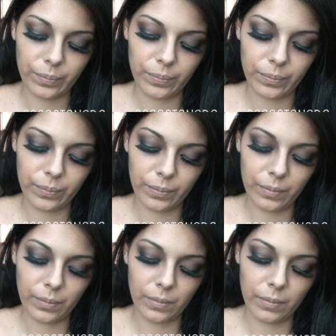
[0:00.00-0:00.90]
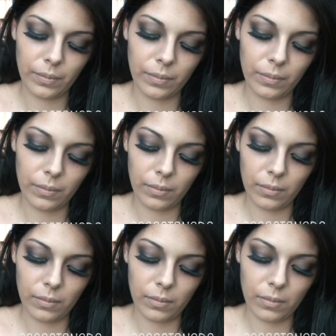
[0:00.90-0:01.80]

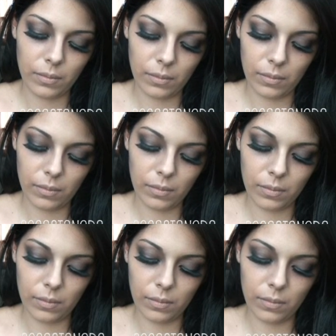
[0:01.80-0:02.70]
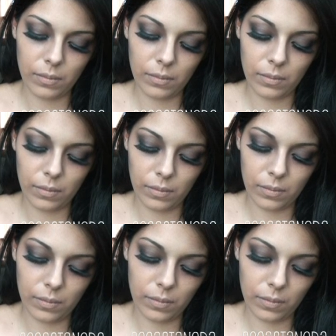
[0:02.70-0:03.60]

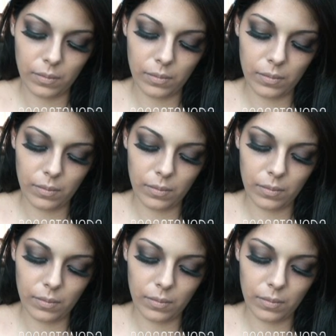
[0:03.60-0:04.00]
(no one is talking)